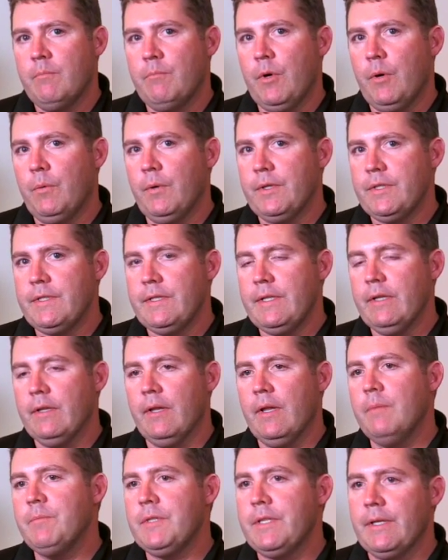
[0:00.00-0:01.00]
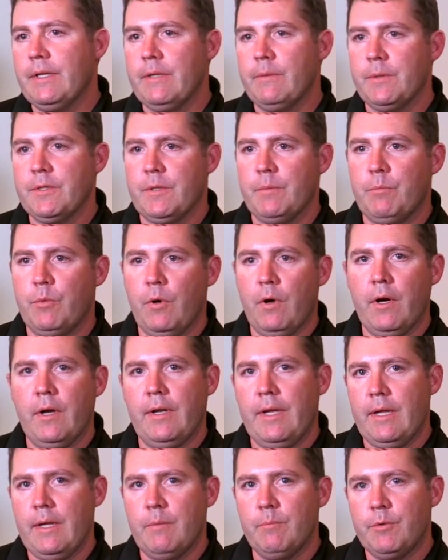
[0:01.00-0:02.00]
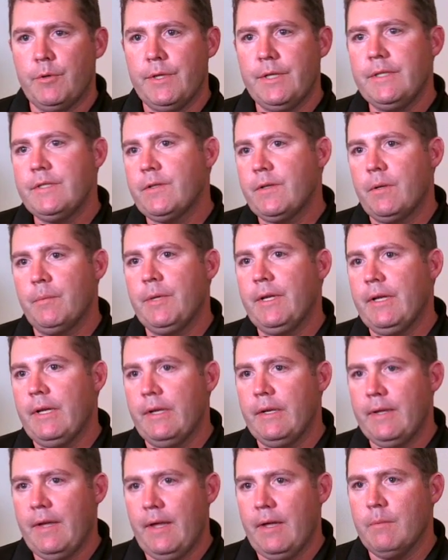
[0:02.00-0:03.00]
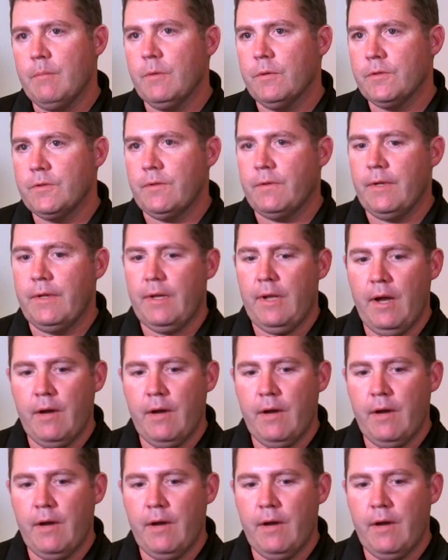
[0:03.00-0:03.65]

But what D L M did was it brought a pre-terminated cable so that